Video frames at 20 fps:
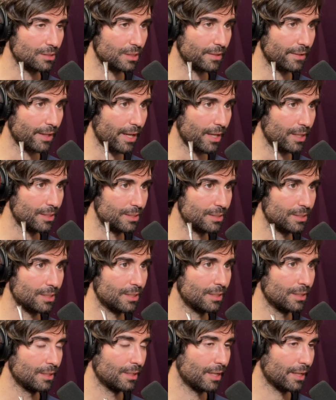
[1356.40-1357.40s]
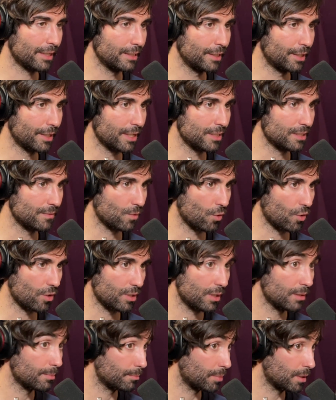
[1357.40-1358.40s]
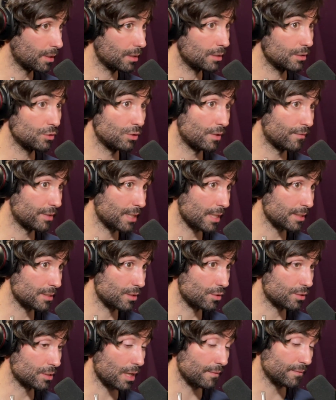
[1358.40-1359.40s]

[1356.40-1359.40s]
like a clear case of corona. But you never tested yourself.